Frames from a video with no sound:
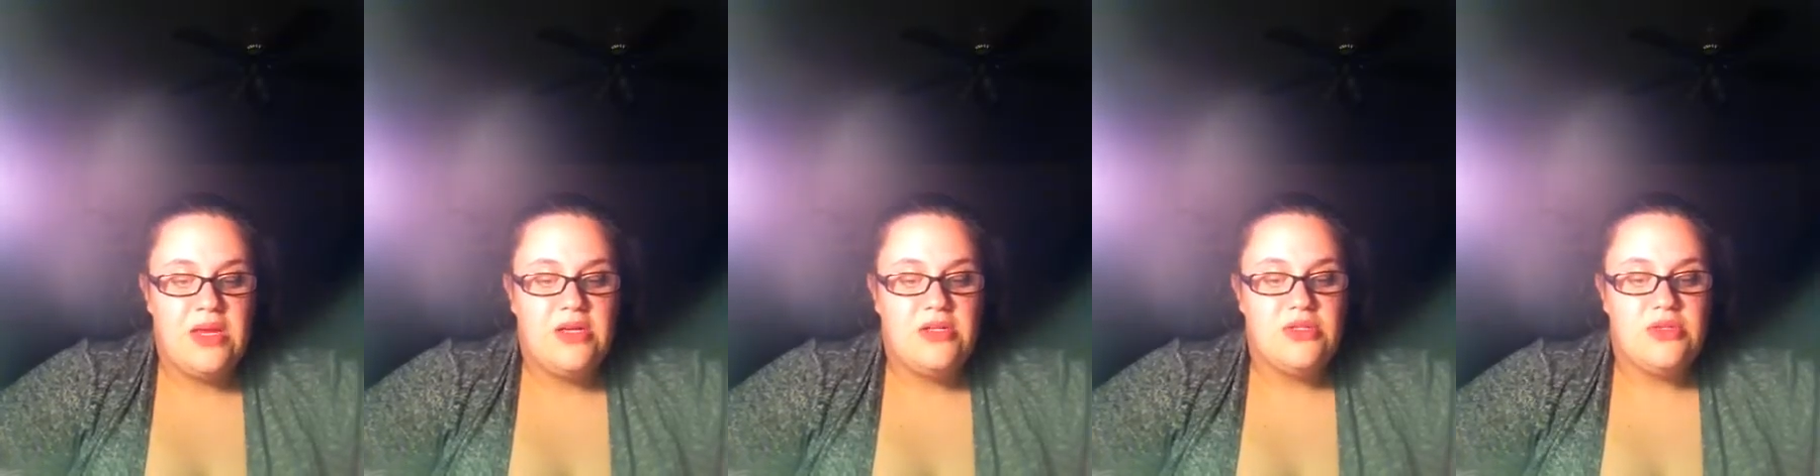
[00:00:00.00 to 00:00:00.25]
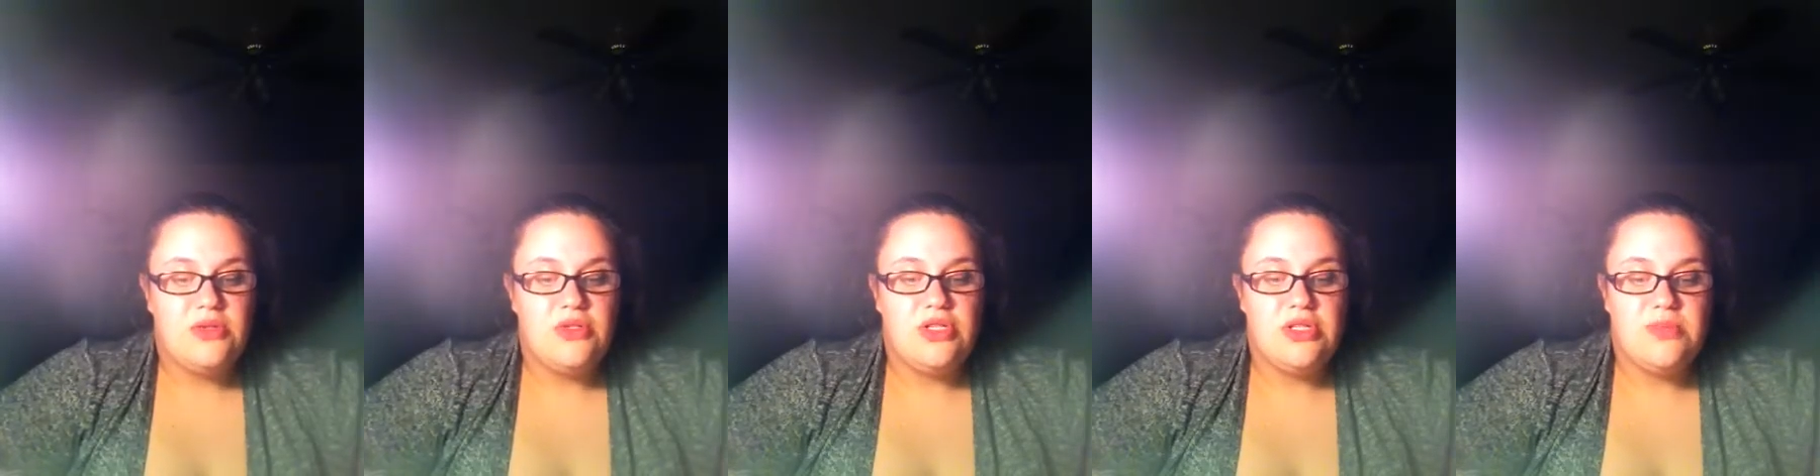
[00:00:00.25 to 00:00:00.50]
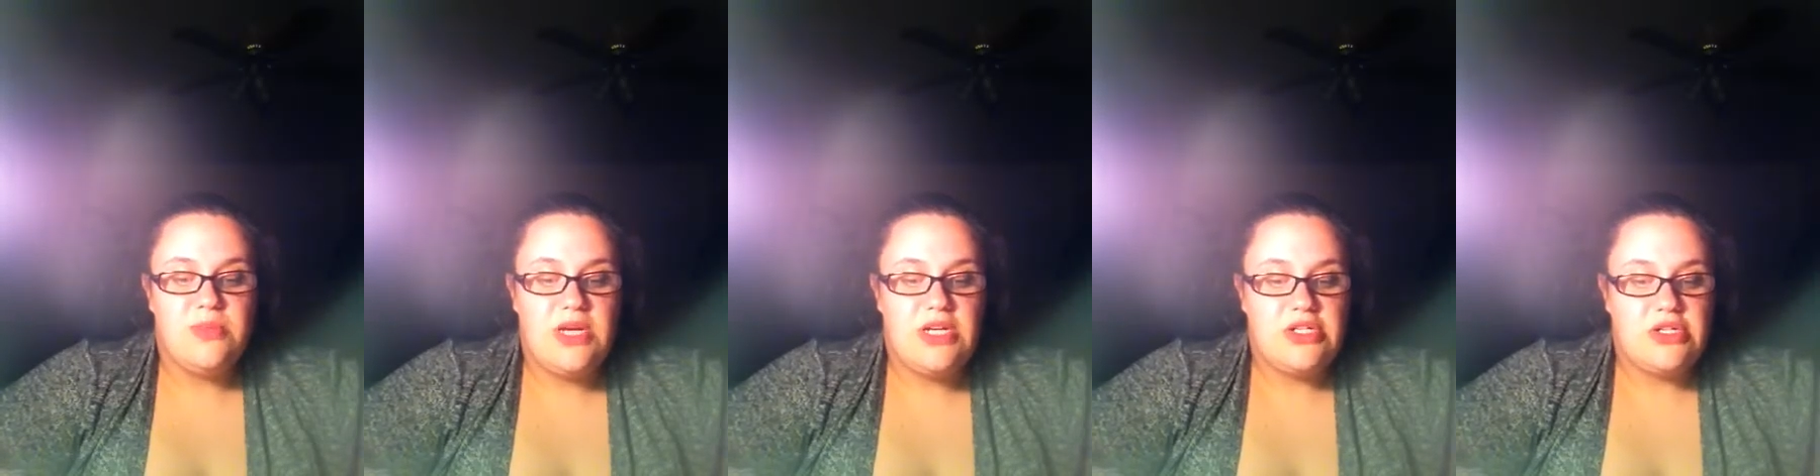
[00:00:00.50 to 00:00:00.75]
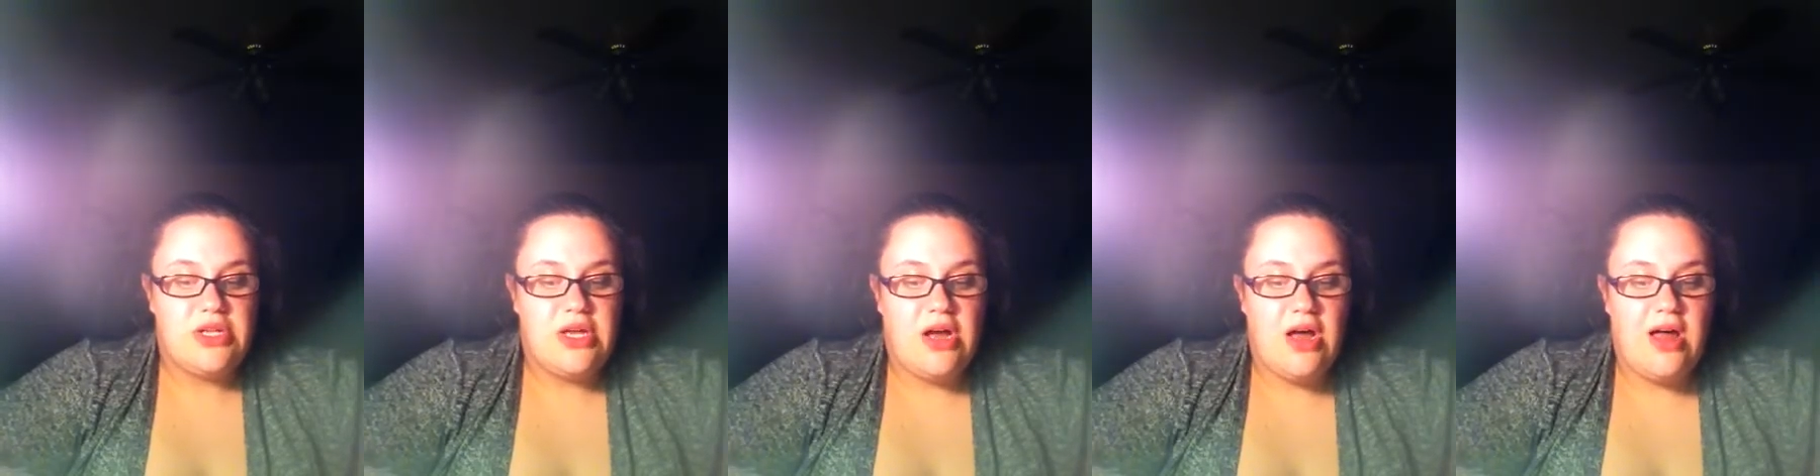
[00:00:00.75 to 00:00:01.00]
So just make
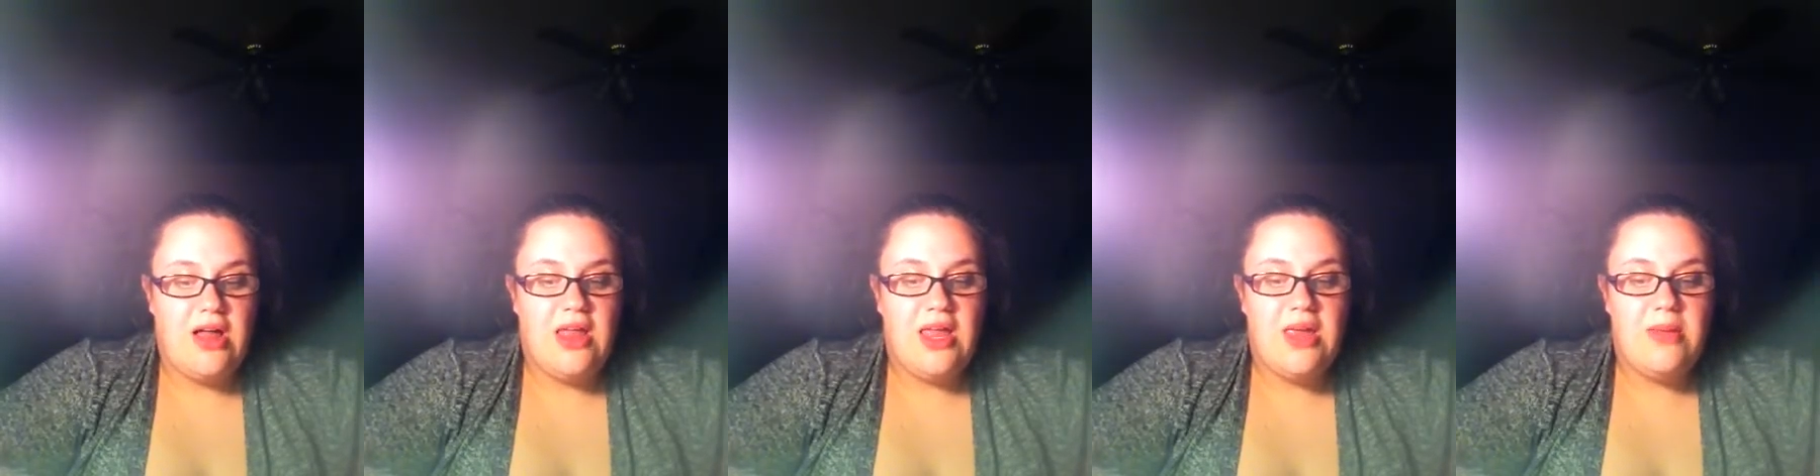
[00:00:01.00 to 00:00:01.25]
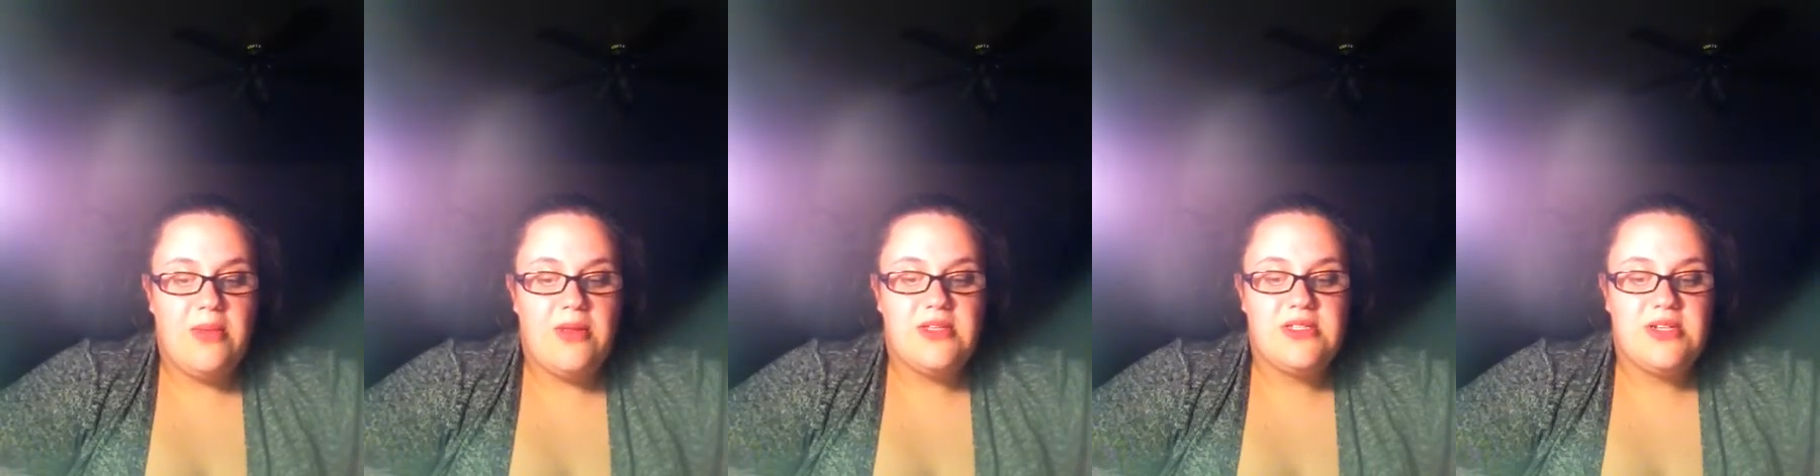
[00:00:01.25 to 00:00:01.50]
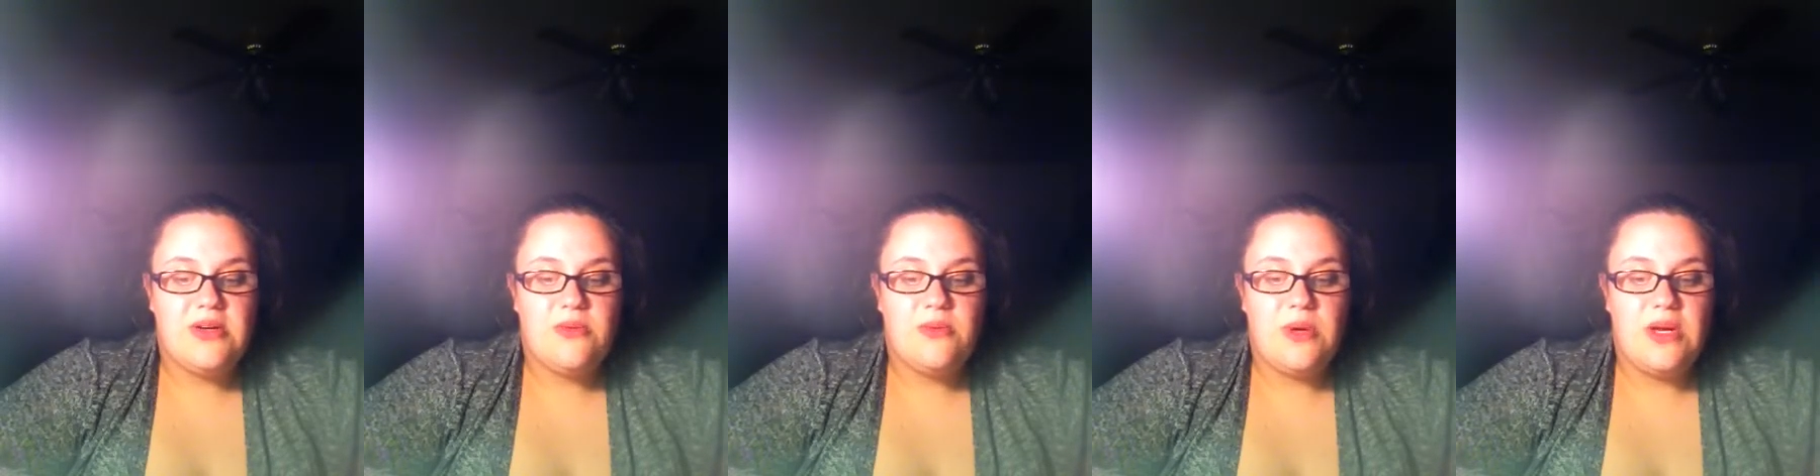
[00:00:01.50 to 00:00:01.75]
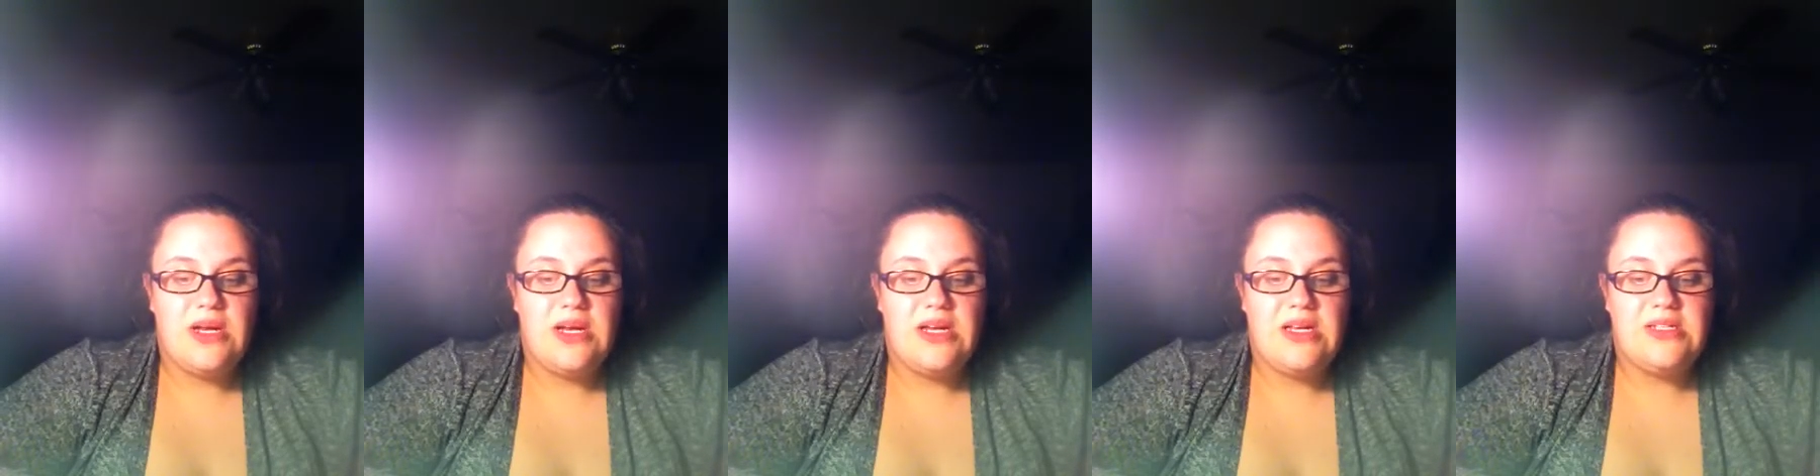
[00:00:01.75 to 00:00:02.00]
sure that all emails are
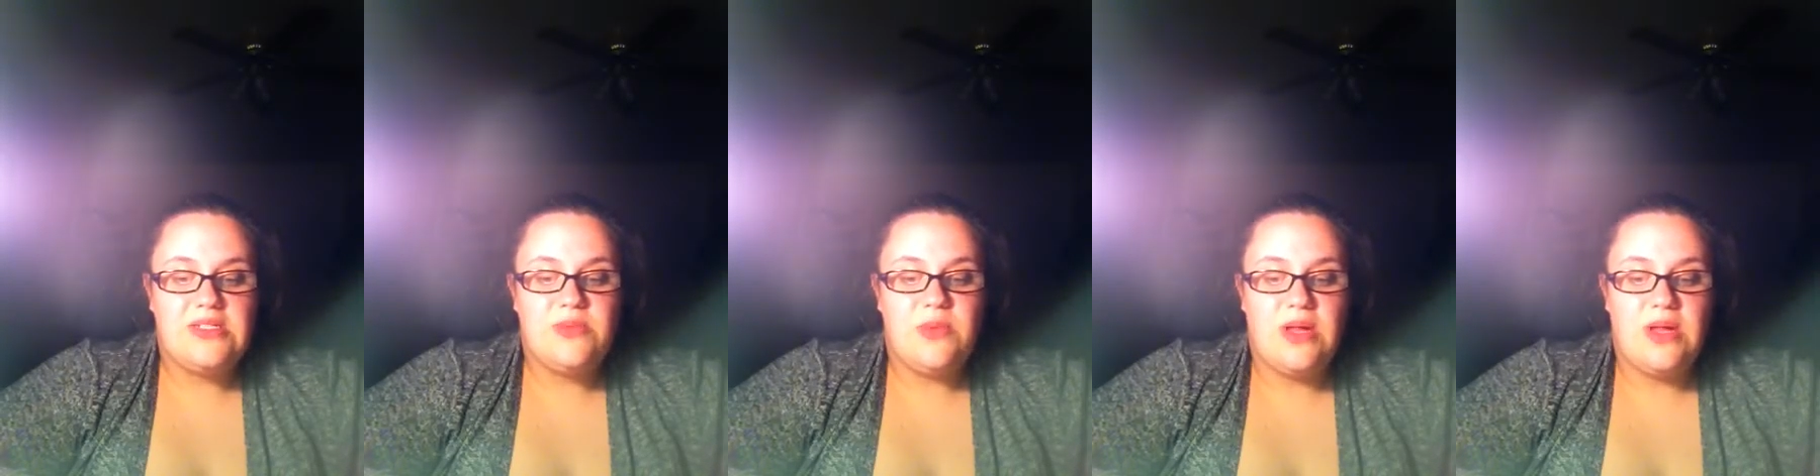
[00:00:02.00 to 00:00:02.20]
written as